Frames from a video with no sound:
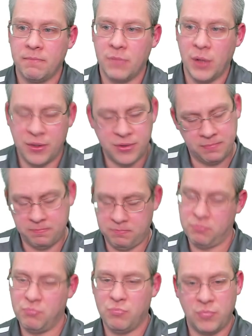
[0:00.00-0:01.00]
It's
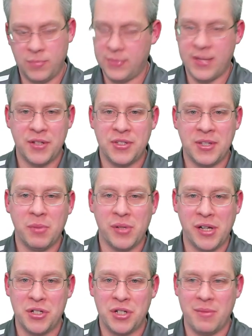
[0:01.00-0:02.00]
dead simple
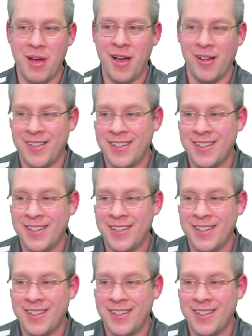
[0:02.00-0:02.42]
HTML.